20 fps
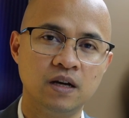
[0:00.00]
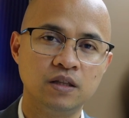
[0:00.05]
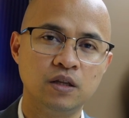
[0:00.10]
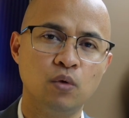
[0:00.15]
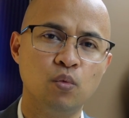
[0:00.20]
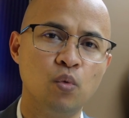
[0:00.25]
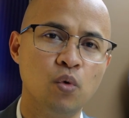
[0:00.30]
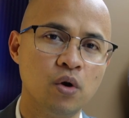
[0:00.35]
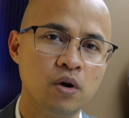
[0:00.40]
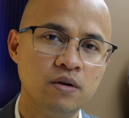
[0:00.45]
the
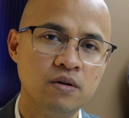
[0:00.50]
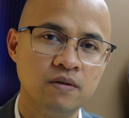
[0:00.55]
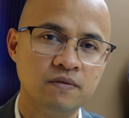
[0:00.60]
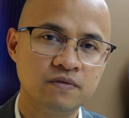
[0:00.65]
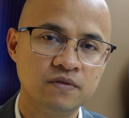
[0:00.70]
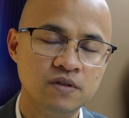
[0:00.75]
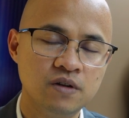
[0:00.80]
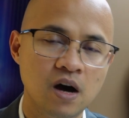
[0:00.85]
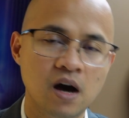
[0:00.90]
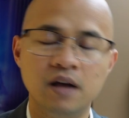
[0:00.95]
word
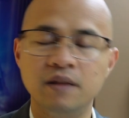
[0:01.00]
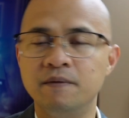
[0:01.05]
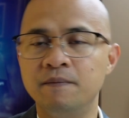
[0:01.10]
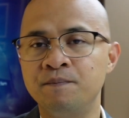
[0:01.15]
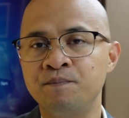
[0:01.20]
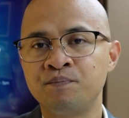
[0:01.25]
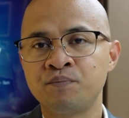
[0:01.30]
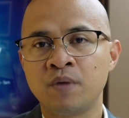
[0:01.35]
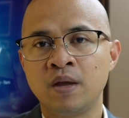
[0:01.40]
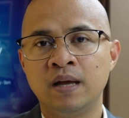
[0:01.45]
of God,
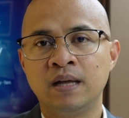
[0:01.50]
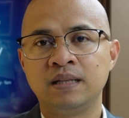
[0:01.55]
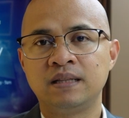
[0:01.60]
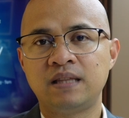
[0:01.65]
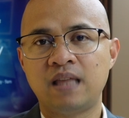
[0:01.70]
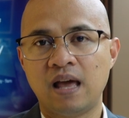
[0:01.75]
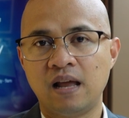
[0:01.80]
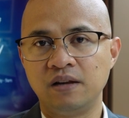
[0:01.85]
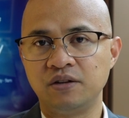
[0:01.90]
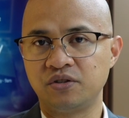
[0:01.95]

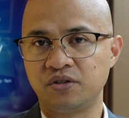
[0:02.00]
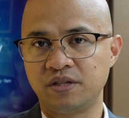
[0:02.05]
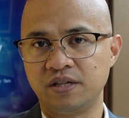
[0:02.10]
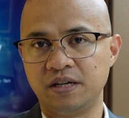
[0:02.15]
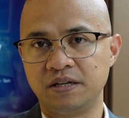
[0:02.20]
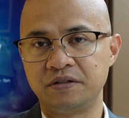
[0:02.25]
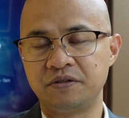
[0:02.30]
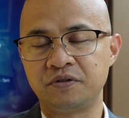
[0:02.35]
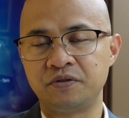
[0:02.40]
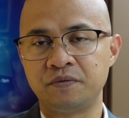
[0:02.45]
tells
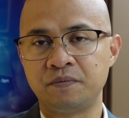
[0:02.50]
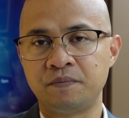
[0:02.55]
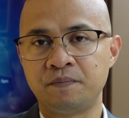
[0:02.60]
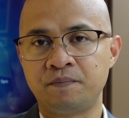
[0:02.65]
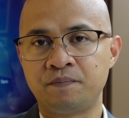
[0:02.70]
us?